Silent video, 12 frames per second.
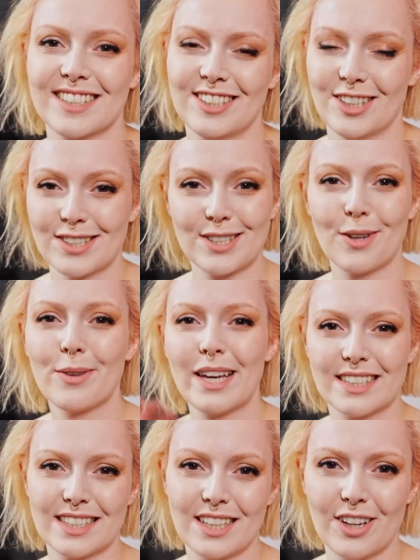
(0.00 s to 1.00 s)
Just so
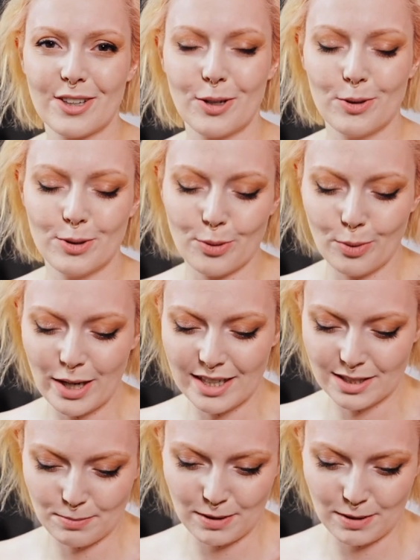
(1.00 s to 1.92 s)
that's not going to waste,